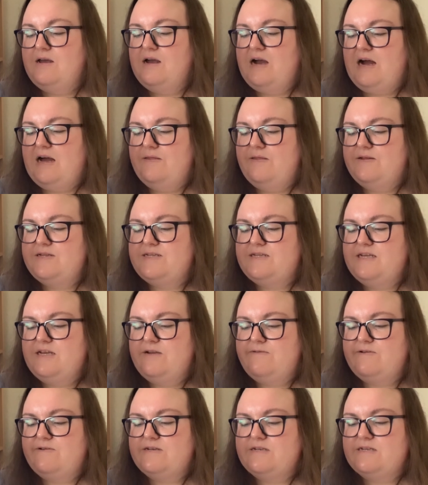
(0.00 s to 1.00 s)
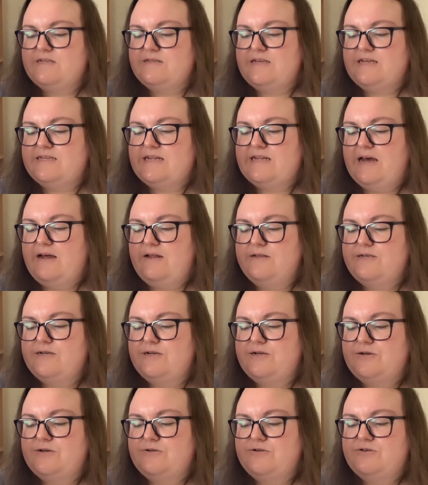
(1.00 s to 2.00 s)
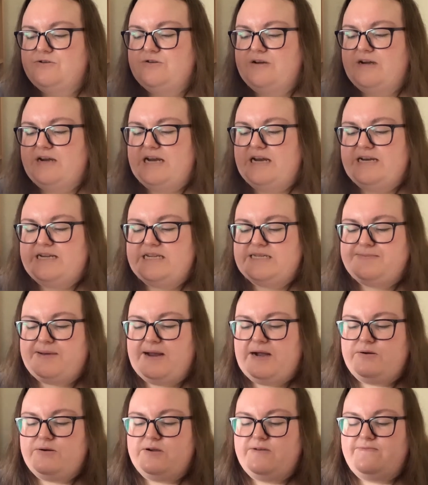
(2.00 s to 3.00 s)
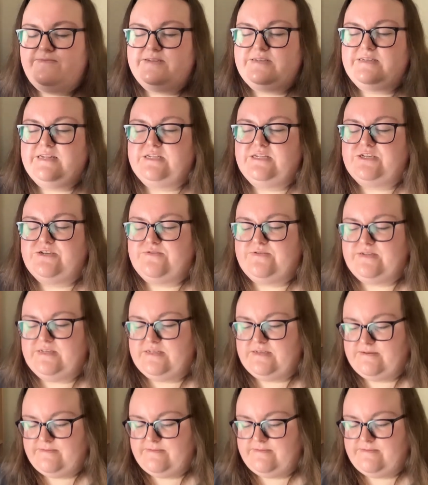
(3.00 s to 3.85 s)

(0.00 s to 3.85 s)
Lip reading: and the secret that's held her country in its power for centuries.